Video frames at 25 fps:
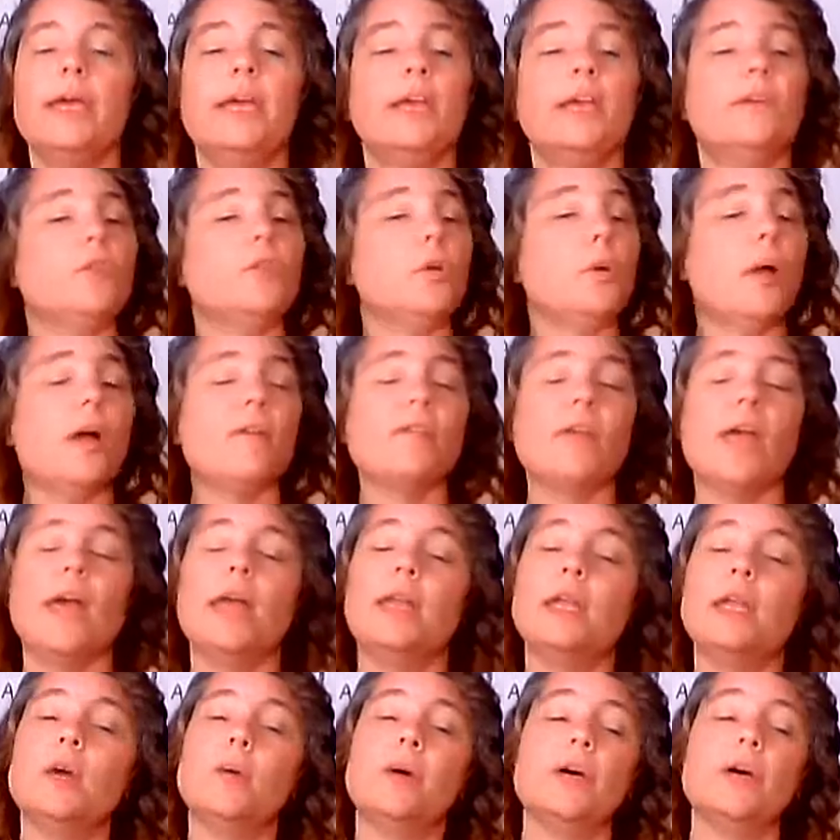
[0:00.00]
If you have
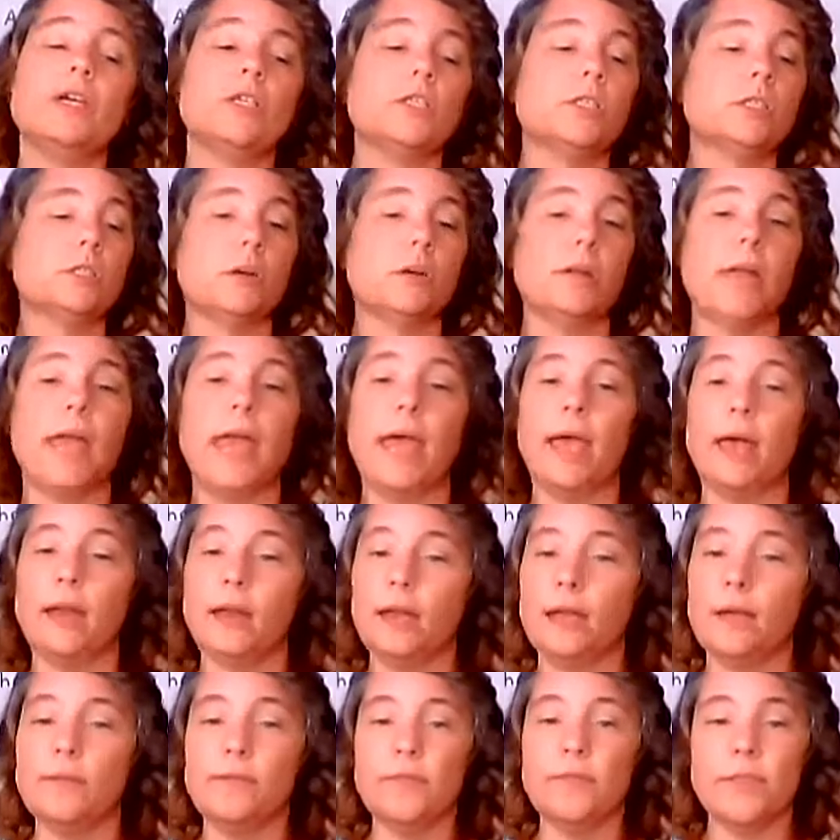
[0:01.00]
any questions on
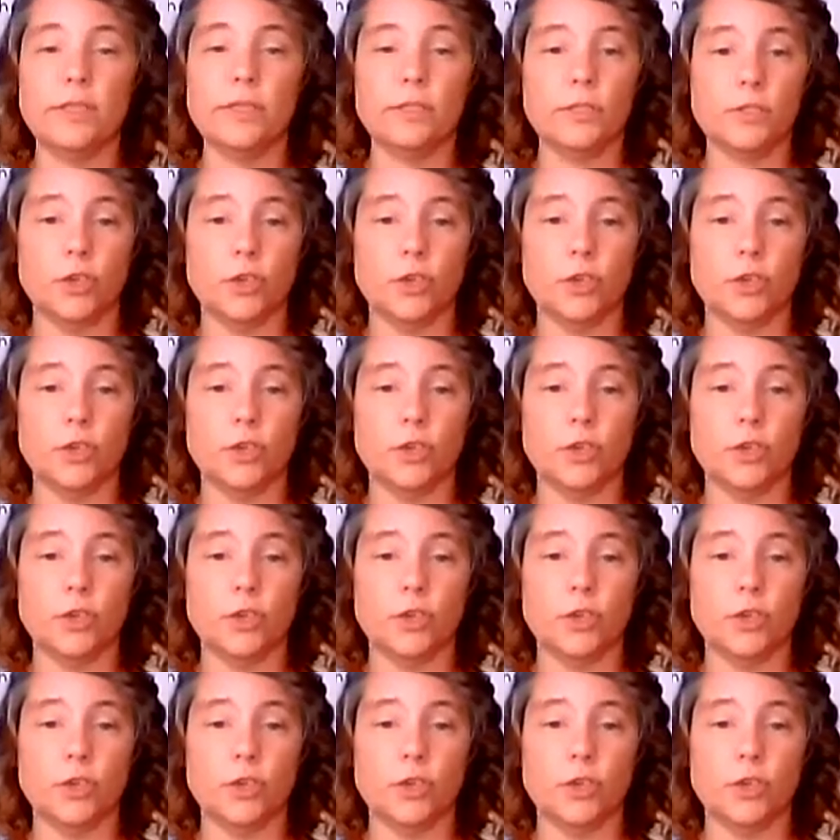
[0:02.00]
any of these